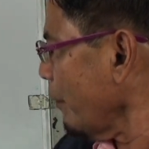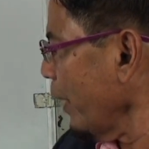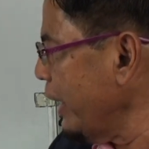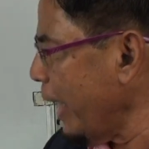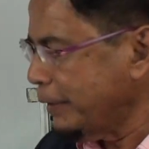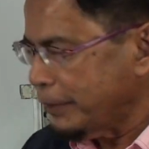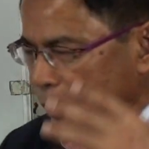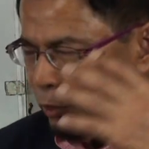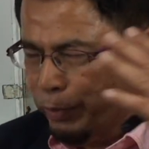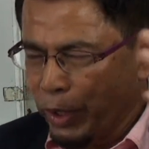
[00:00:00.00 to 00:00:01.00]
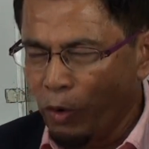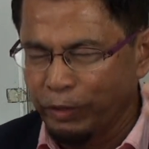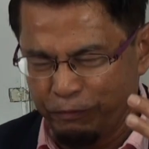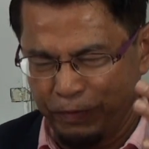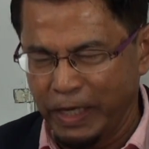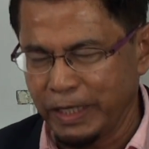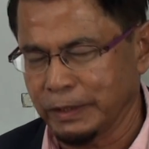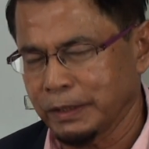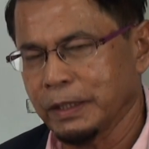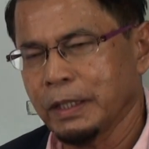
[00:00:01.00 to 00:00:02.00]
and then try to bring all the
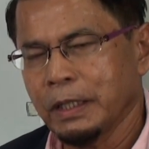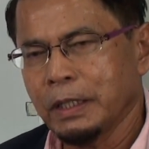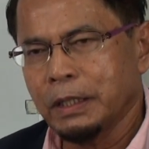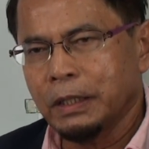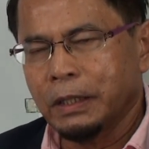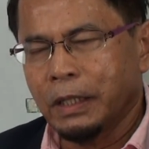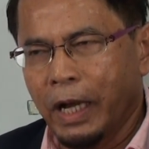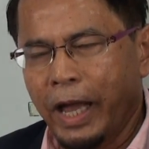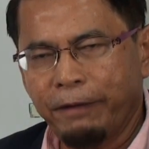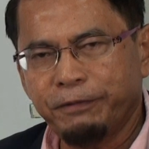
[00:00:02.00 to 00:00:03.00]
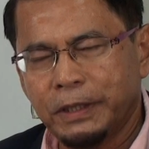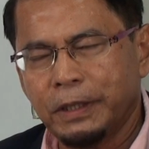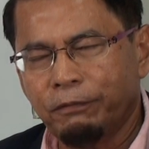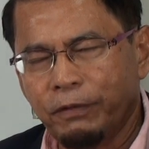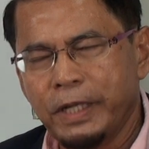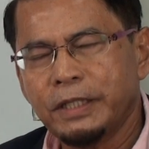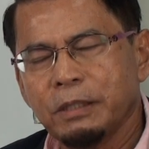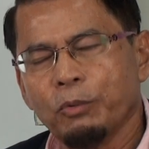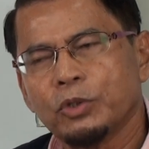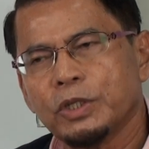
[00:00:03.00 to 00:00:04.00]
feelings, FET, feelings,
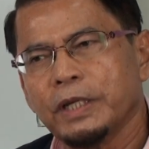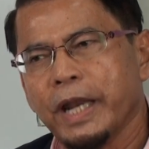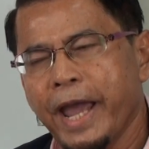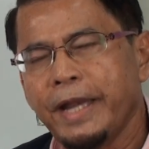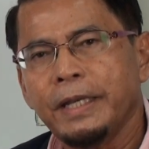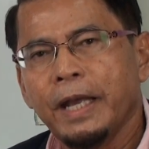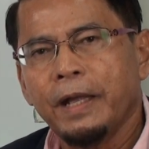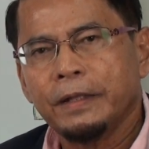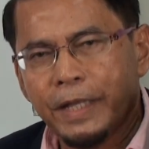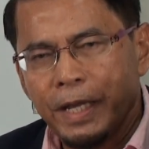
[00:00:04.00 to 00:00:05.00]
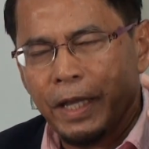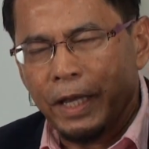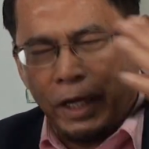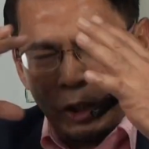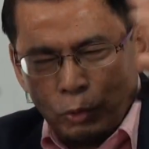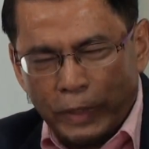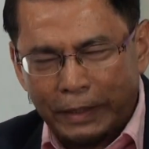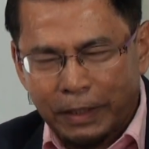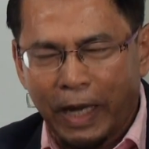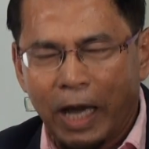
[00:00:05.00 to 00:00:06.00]
emotion, and thinking into that
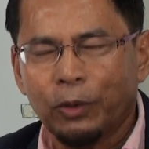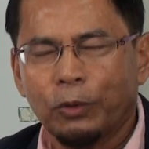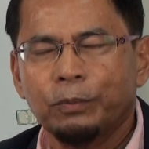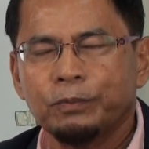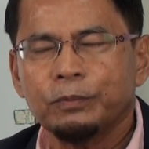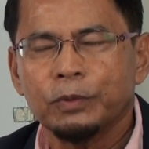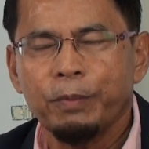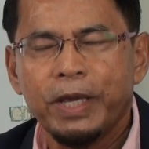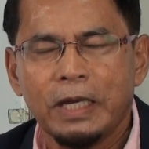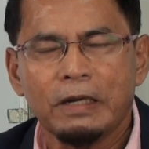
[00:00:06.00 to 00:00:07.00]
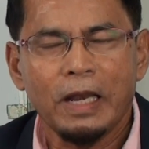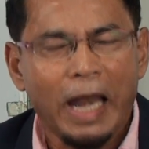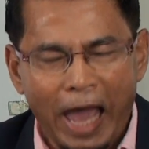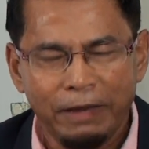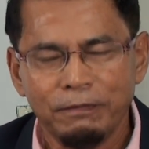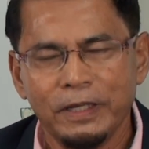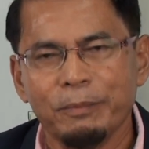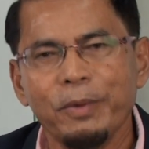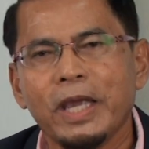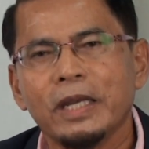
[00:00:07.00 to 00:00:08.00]
scenario. Make it lively,
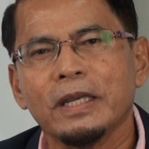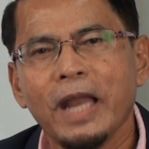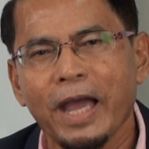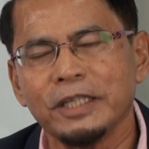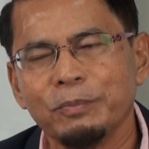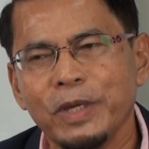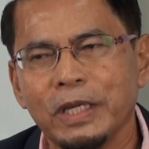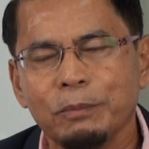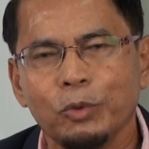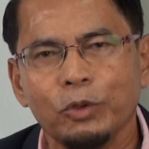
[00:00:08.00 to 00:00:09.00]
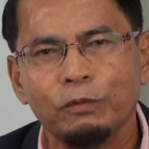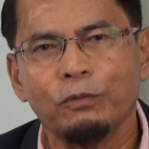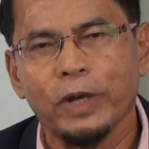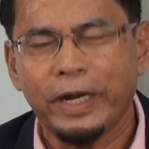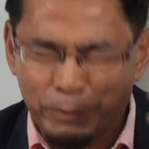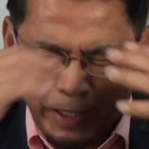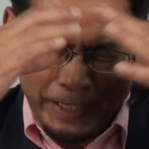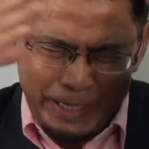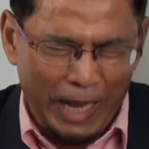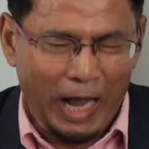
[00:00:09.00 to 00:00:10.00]
make it nice, make it beautiful, and make it
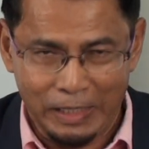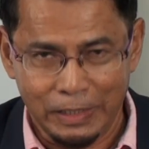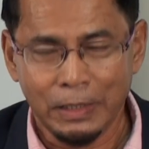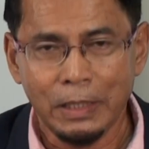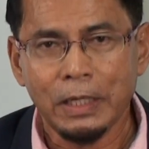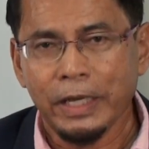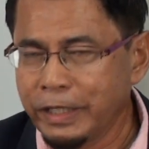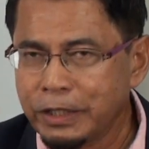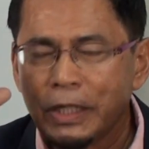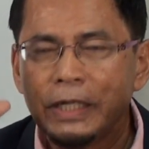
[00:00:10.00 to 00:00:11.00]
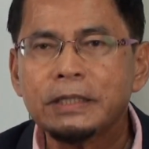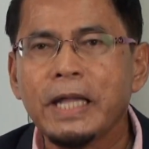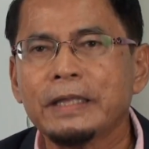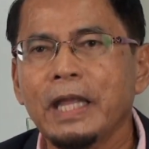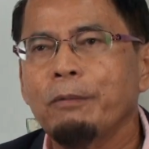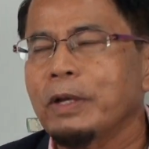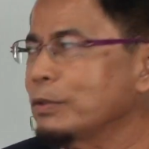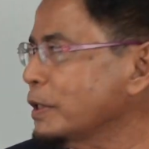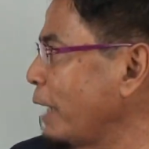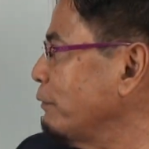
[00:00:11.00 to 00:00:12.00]
in color. Initially starting, when you
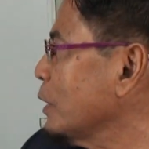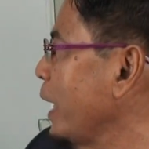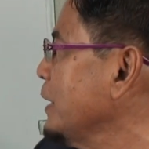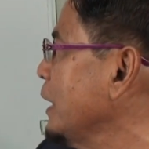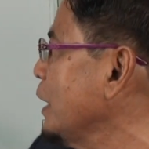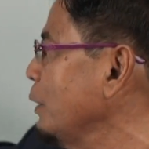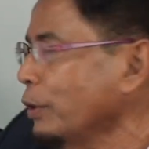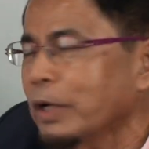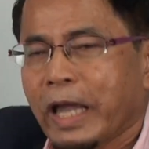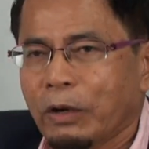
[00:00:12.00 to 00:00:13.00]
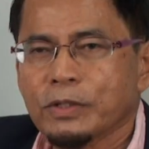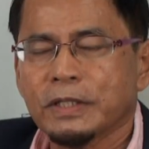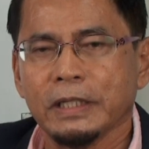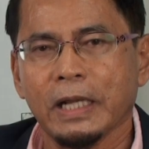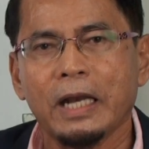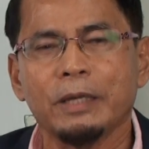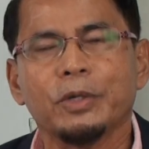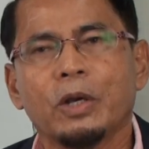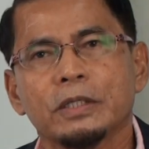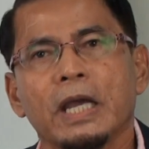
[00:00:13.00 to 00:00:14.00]
start visualization, you cannot see in color
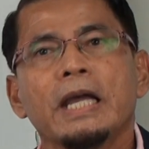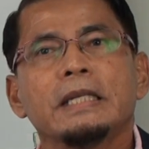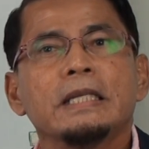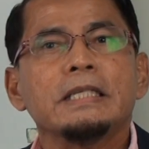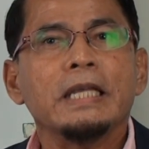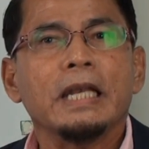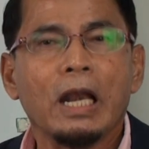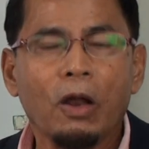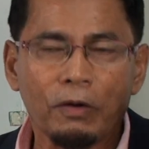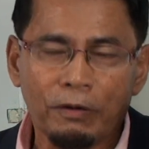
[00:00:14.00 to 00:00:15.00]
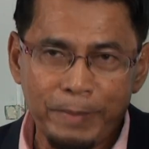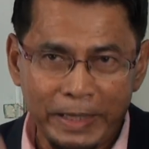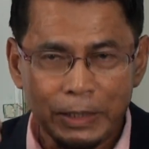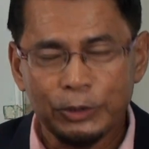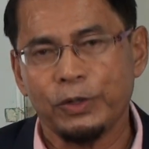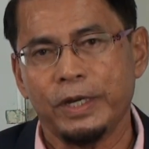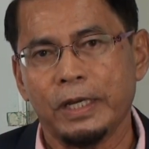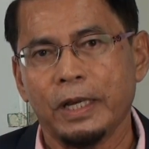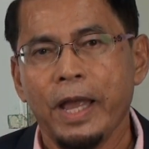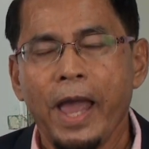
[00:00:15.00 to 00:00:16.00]
because these need a lot of mental
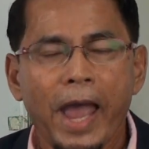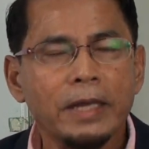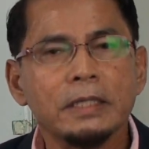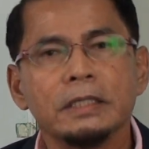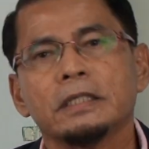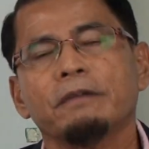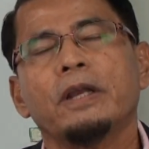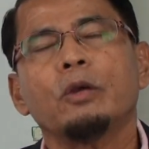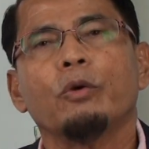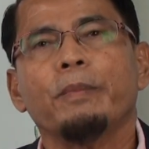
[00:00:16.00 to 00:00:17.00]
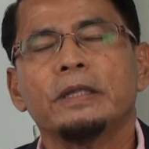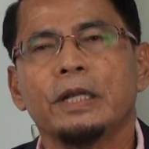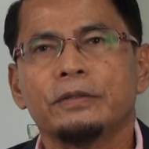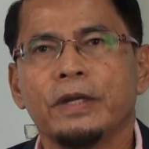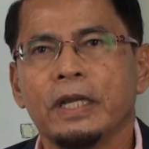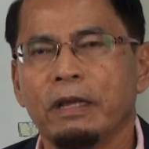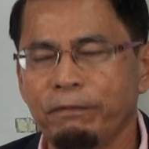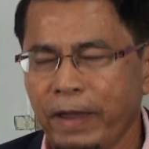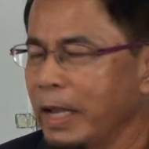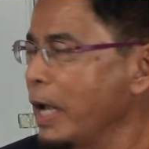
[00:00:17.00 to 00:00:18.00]
training. And this is a very good mental training. In
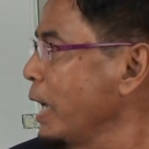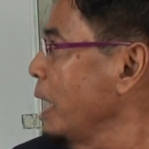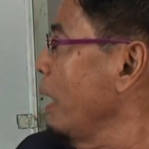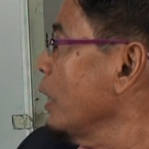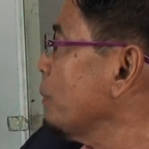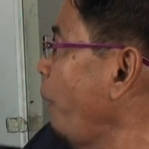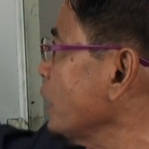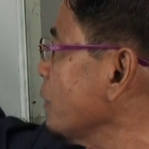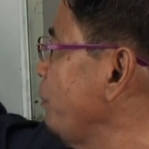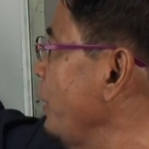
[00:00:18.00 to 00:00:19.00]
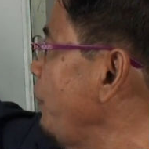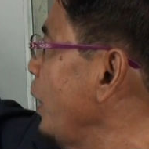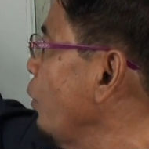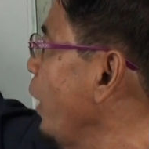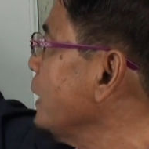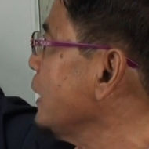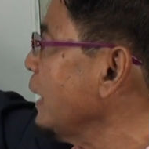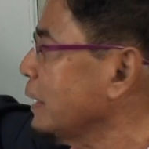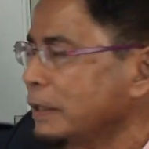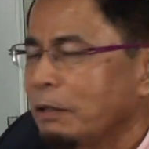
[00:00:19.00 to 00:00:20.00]
fact, sports people who has done
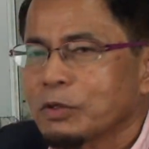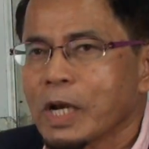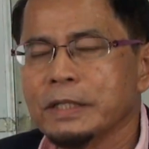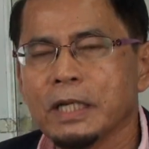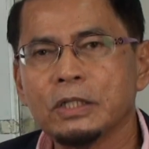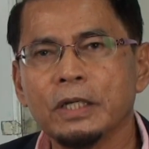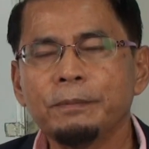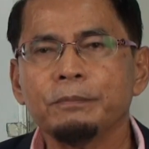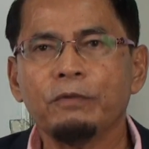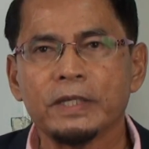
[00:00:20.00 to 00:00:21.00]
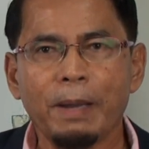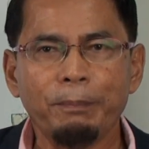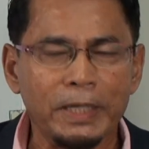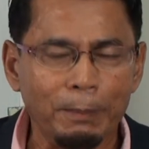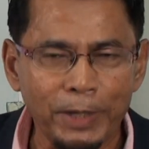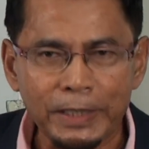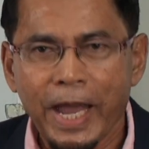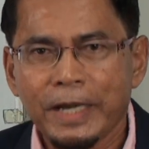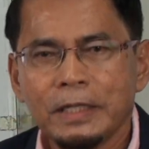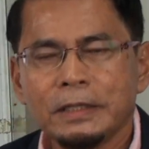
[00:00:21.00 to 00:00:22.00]
creative visualization, for example, they play
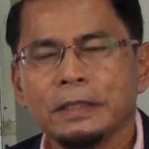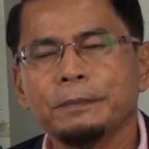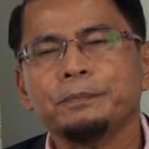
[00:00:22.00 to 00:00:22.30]
tennis,